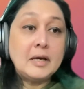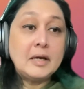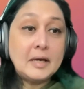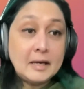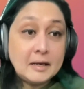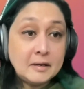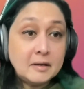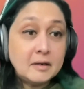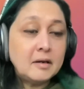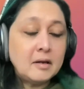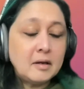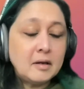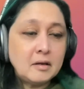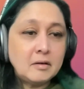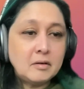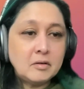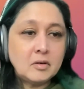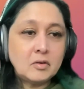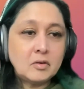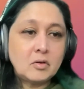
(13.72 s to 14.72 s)

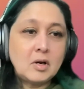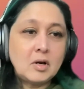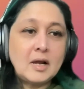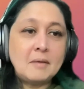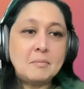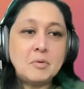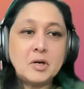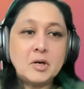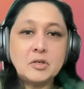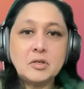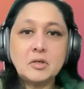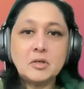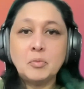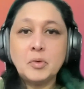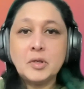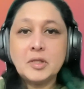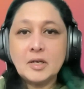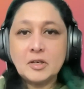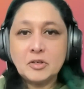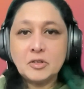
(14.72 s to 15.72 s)
in collaboration
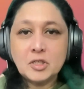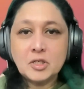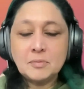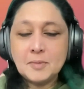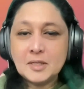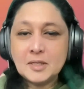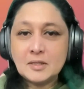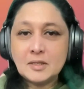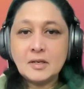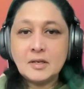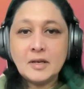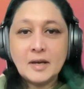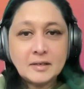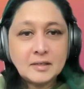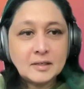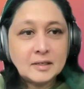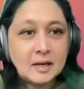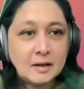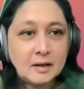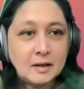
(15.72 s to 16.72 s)
with HSBC yet
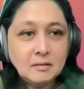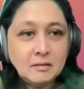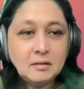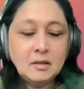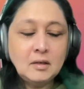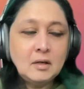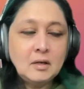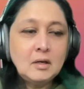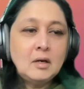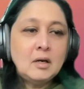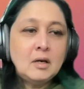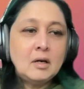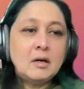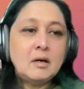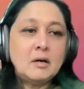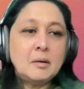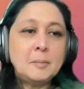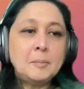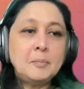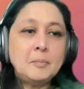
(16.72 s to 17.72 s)
again.
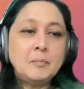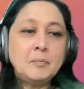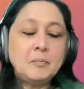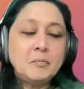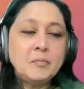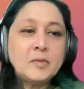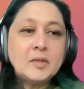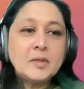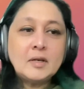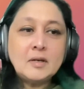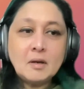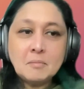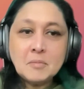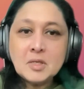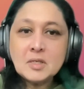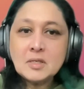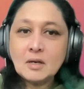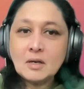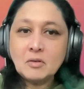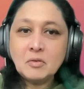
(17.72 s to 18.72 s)
The
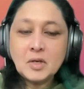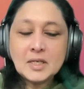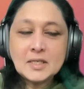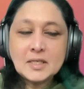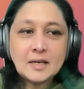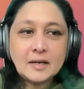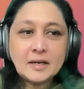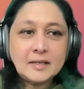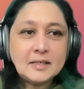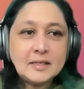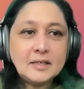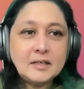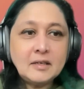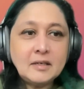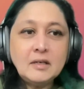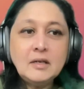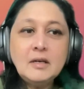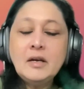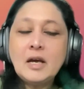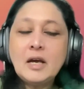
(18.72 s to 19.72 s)
numbers sound
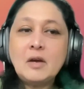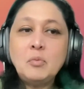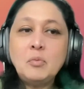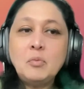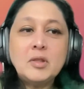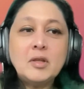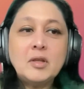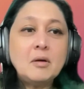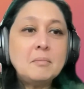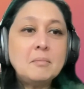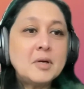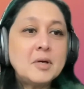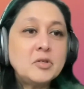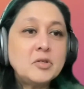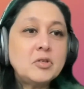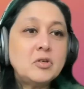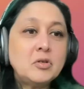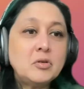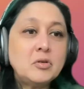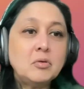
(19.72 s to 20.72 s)
exciting, and without much
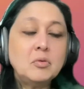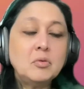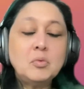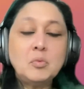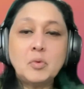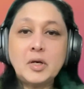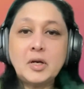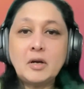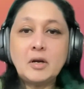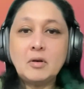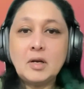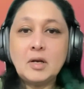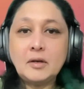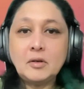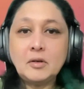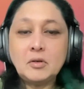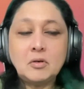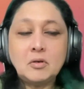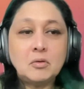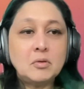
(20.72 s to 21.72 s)
ado, what I would like
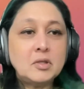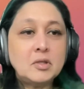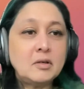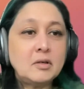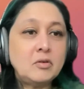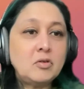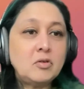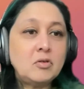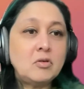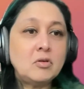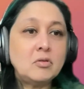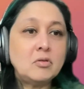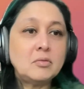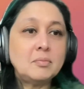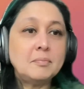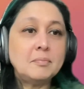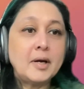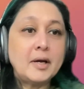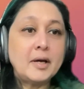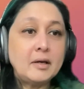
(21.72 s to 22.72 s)
to do is introduce
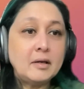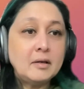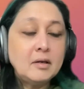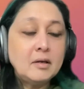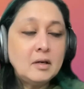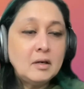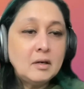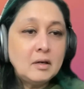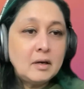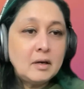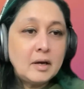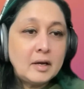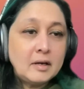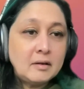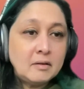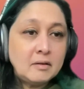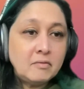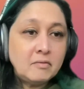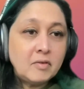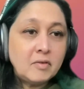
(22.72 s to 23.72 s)
and
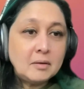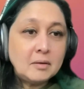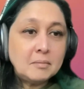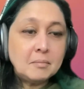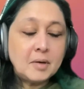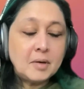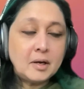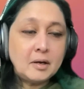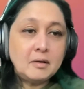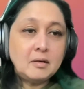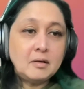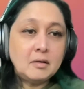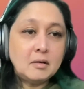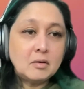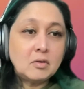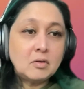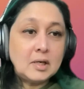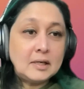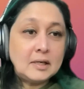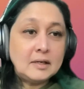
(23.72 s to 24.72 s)
invite my
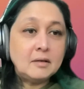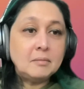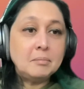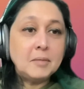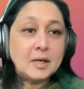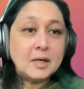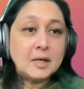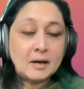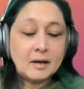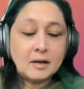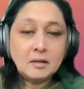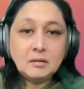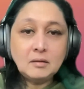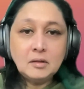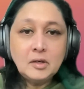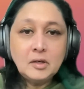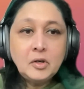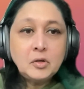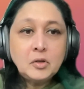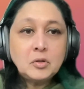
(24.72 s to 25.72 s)
colleague Miguel
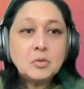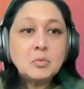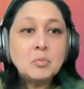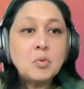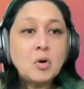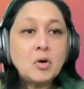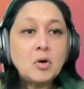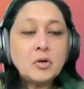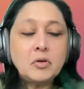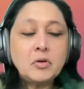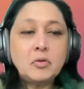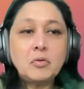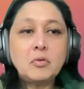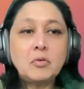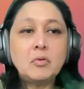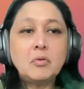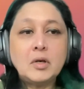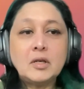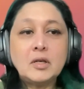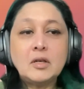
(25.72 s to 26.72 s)
to walk you
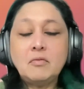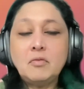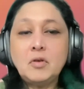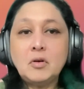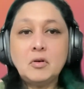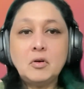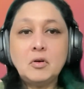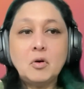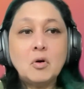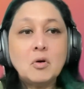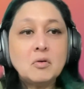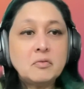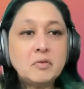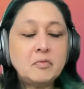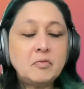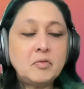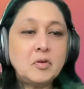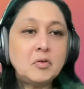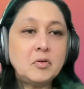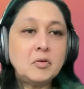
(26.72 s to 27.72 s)
through and give you an
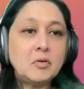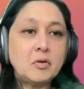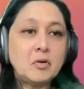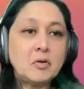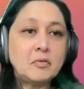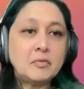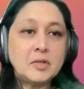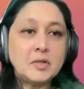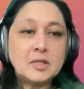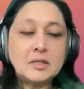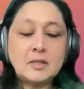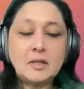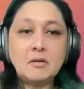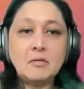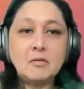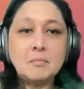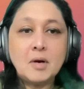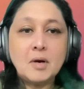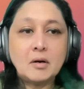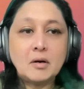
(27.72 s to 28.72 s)
overview of the State
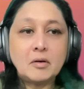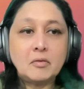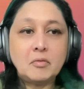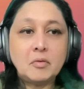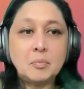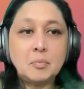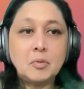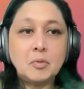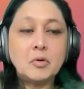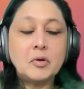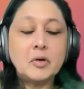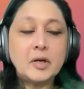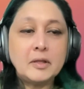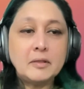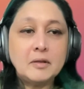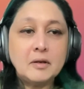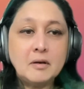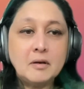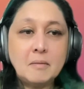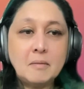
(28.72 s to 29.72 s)
of Market Report
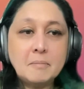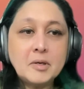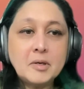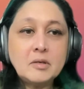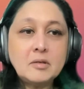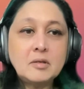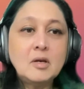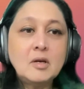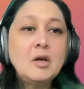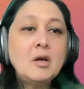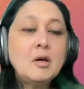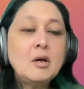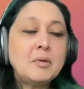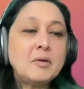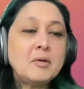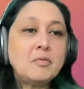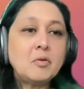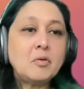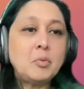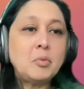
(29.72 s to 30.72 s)
and the numbers
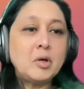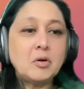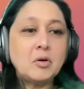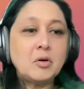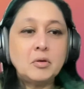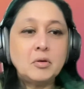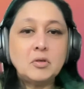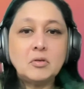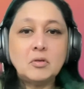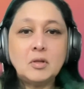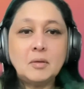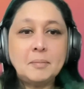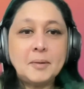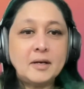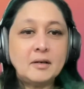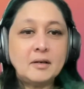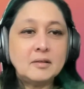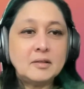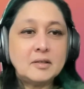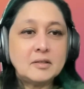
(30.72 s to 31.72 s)
before we go into the
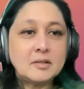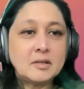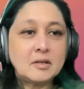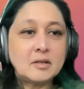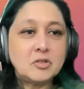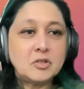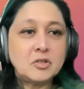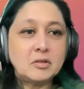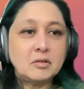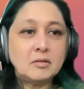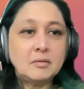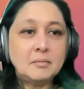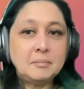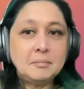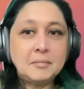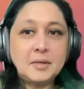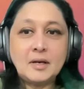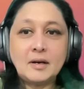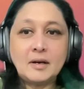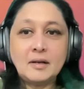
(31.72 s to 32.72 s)
panel discussion.
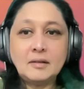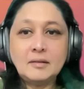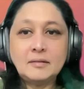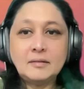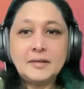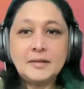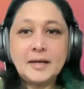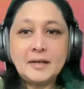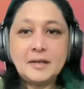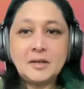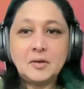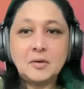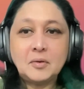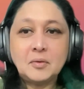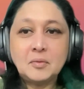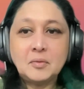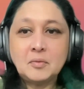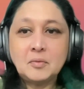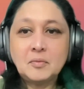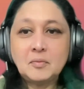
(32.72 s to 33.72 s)
Miguel, thank
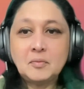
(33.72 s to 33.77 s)
you.